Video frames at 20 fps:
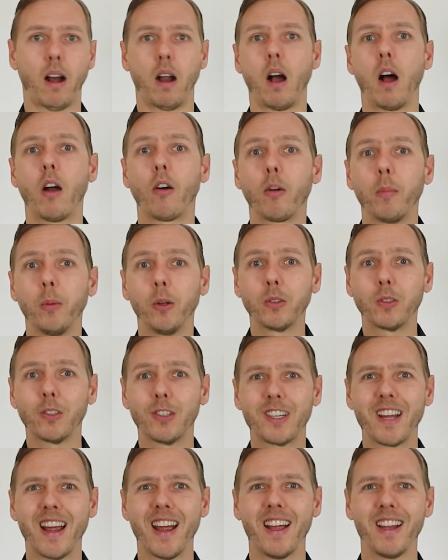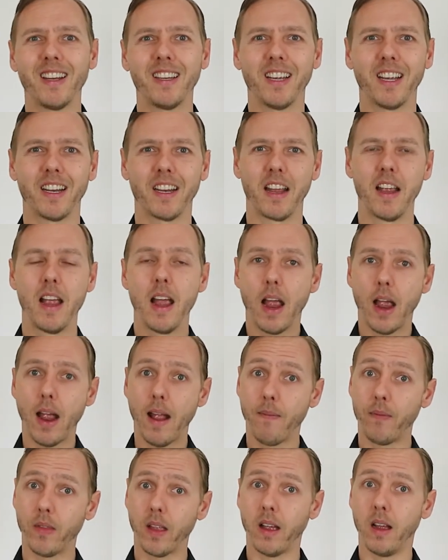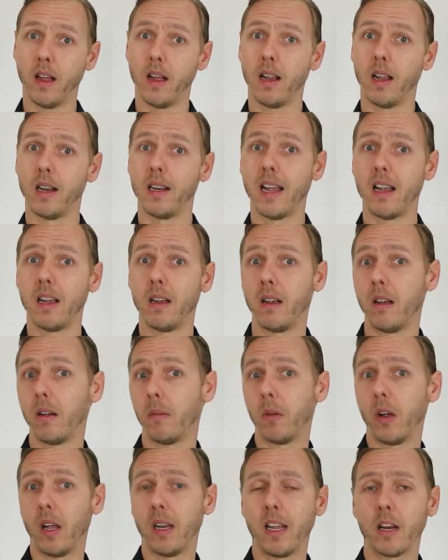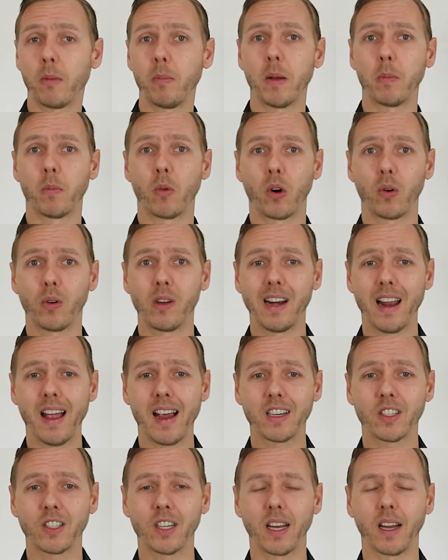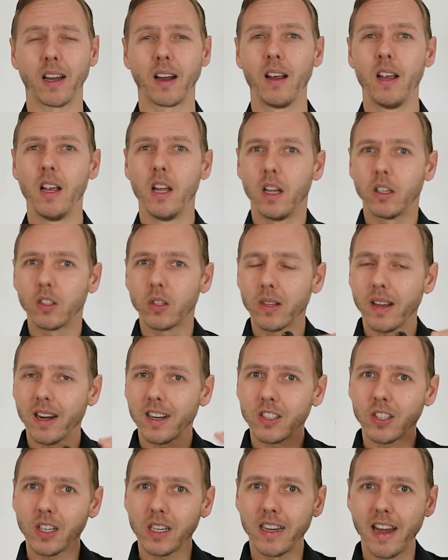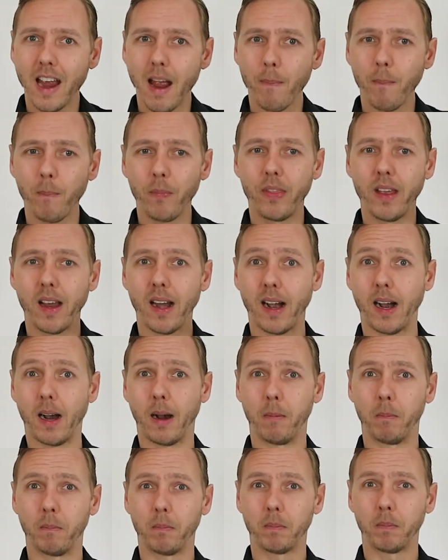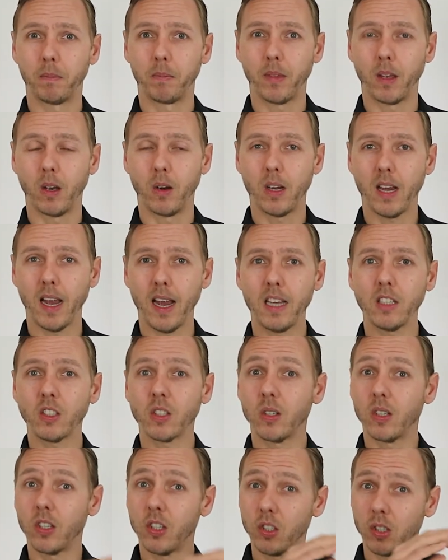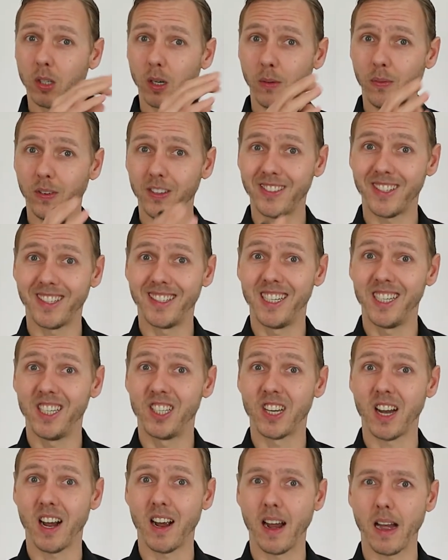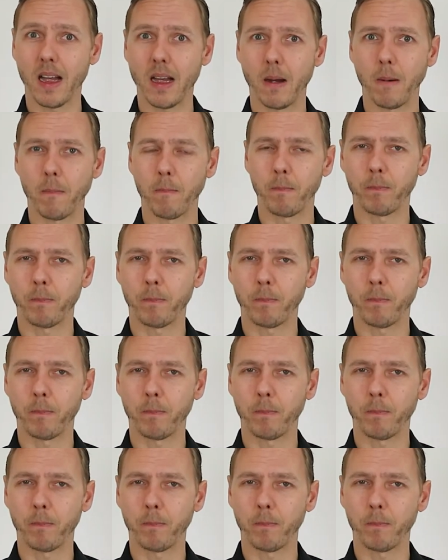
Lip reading: horrible to stand in and a little bit more relaxing. So there's a gap there. Okay, so the service design.